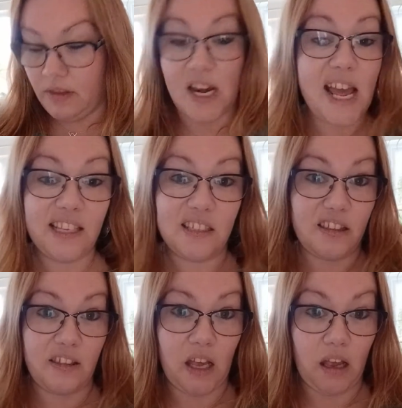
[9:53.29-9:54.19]

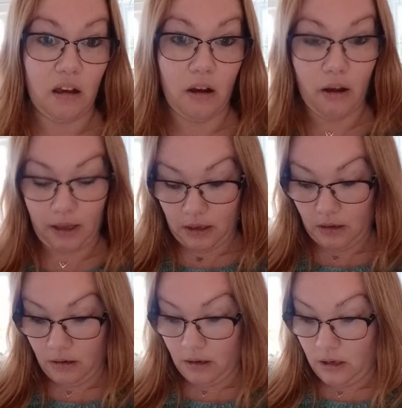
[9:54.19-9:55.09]
thing
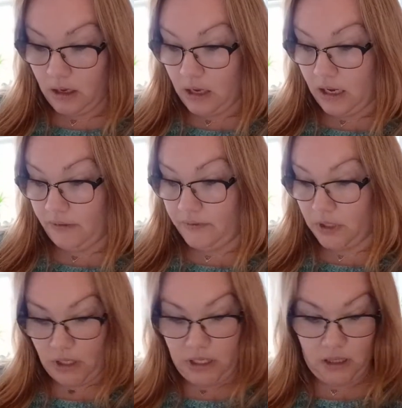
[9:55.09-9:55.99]
I have
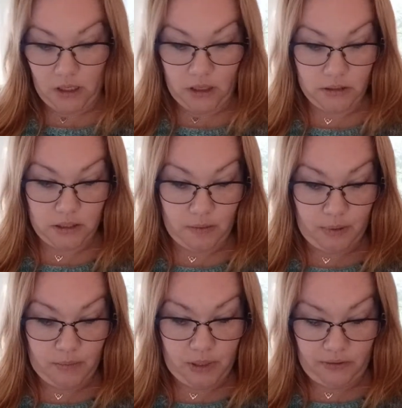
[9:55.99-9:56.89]
done in the last
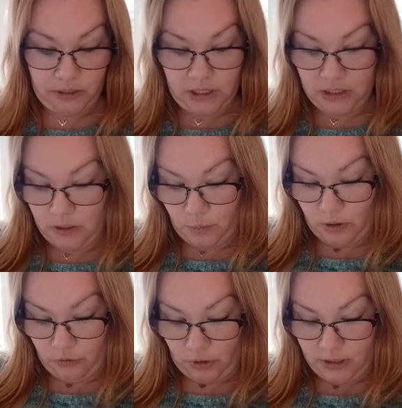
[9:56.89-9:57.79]
couple of months, and this is where
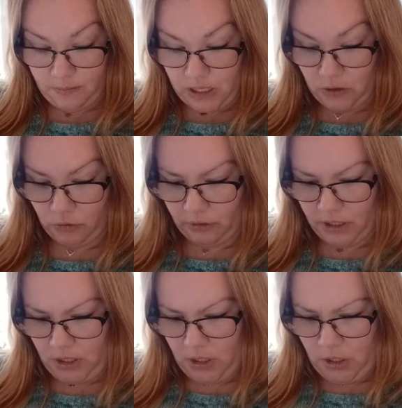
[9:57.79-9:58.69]
I try to make sure
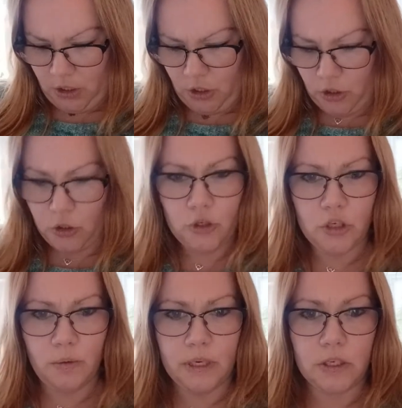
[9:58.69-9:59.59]
I
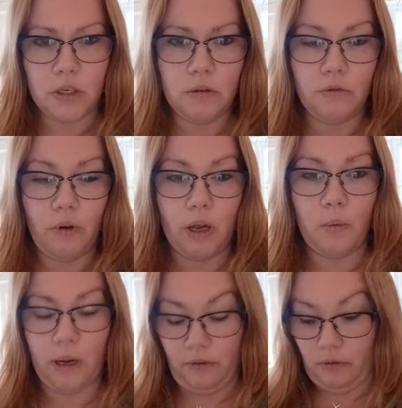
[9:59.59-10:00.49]
show it to you the
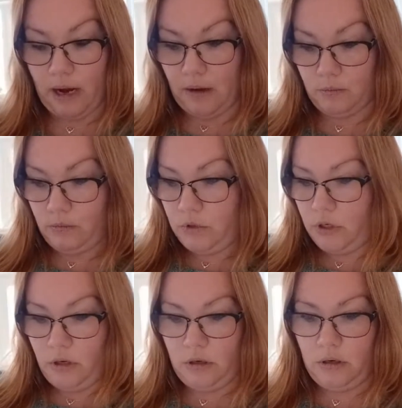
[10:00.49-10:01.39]
right way round,